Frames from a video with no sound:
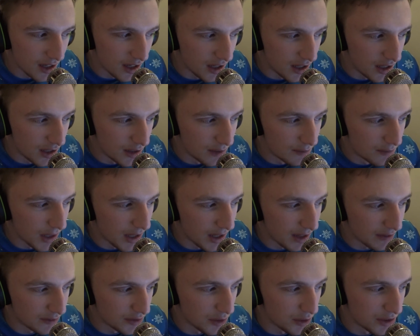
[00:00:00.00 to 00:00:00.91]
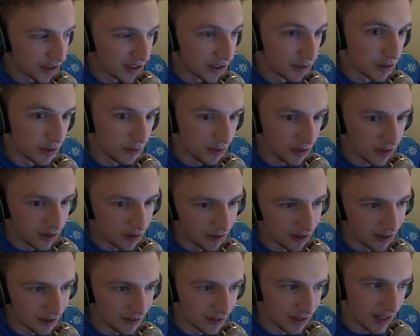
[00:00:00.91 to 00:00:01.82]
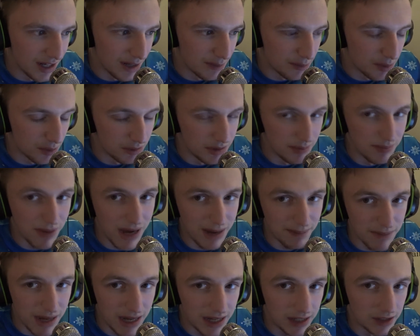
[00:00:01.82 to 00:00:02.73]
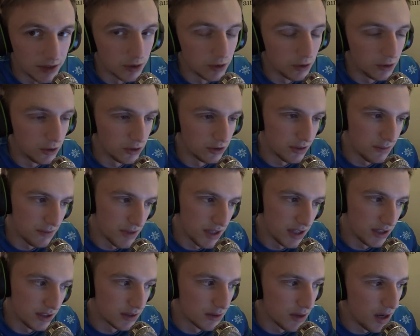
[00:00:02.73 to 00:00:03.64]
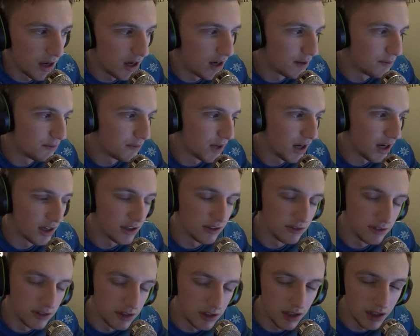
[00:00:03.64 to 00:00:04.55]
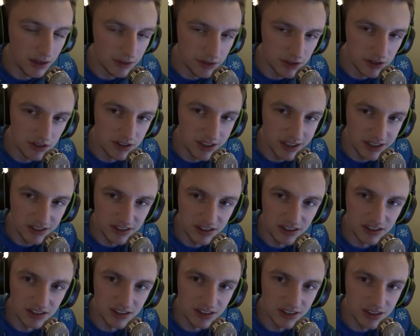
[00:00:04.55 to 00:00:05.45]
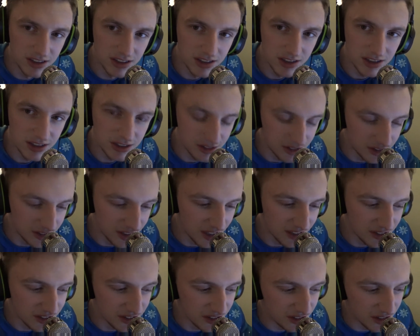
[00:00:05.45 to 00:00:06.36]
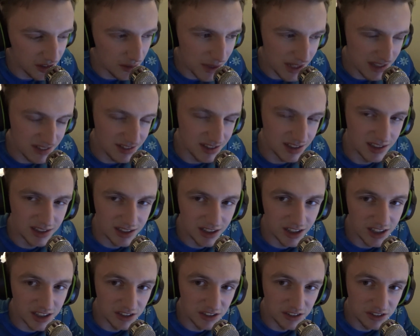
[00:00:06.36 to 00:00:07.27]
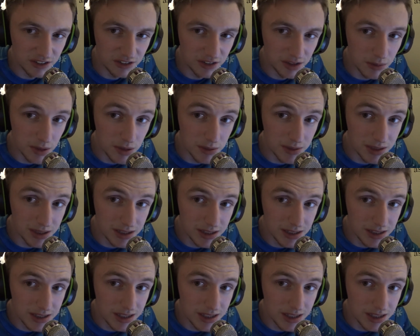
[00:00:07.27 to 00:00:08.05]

Um, I have no idea what I'm going to do after that. Probably Batman or something. Um, I would love suggestions. Suggestions are the best thing that I could do at the moment.